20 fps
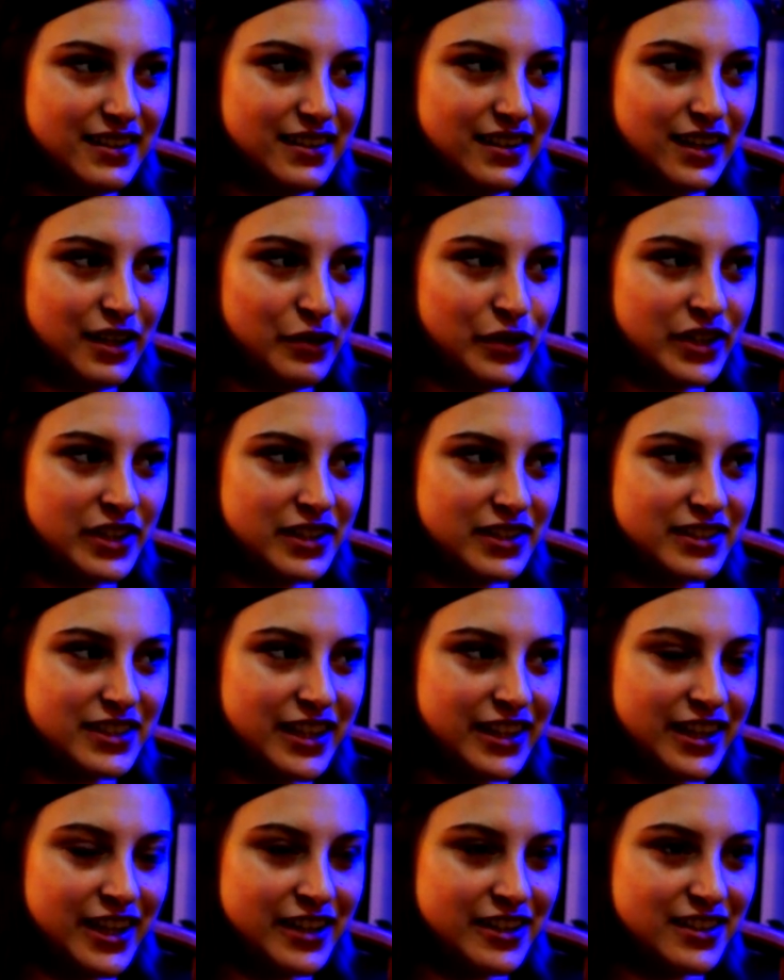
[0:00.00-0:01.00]
I want to
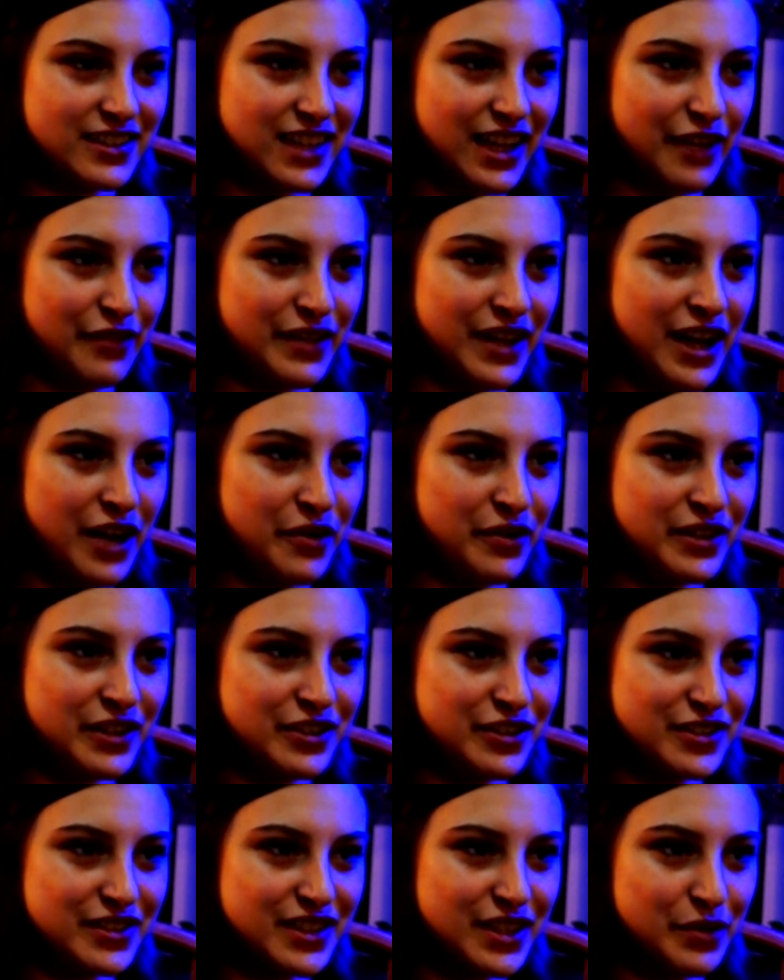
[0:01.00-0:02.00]
take the ideas I have now and then
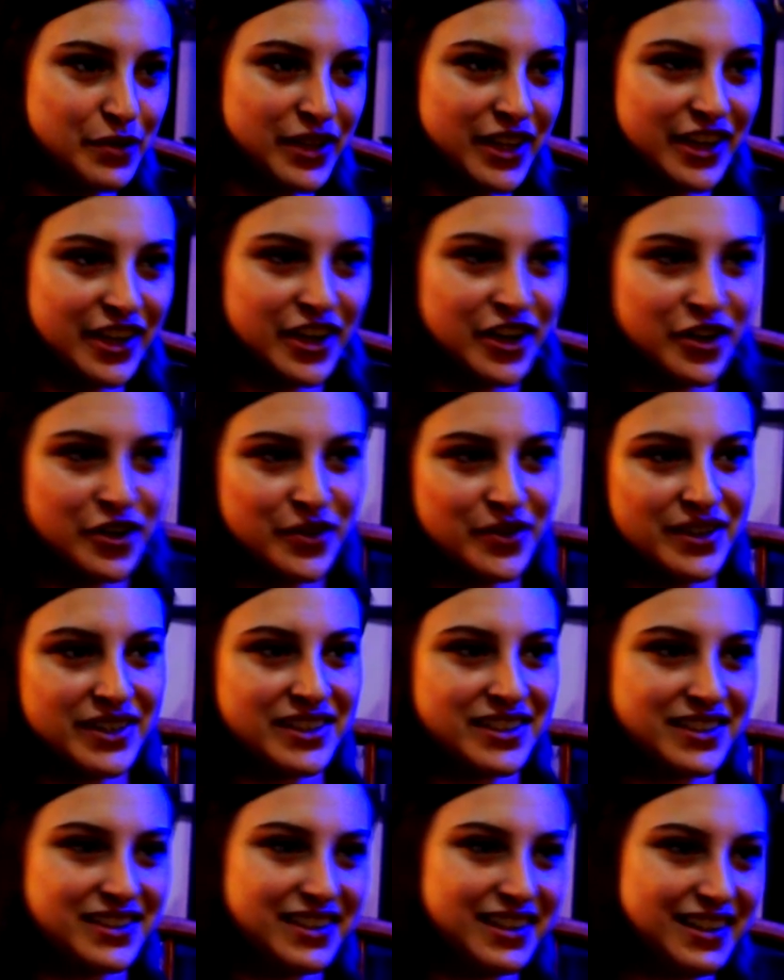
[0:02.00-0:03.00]
just see where they go
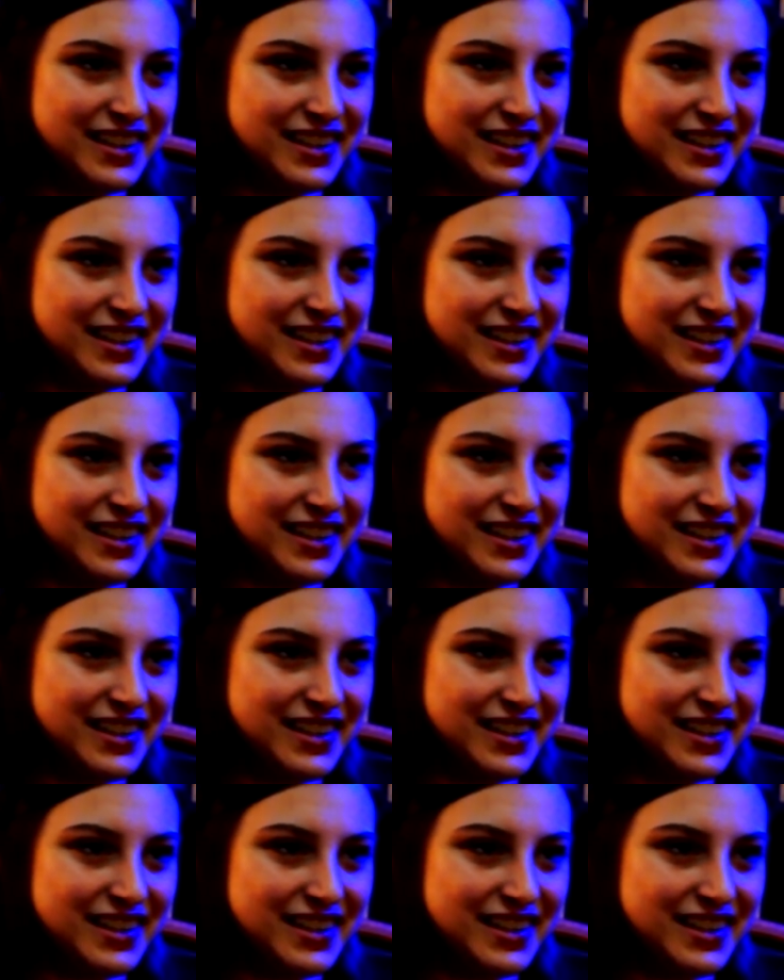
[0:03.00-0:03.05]
and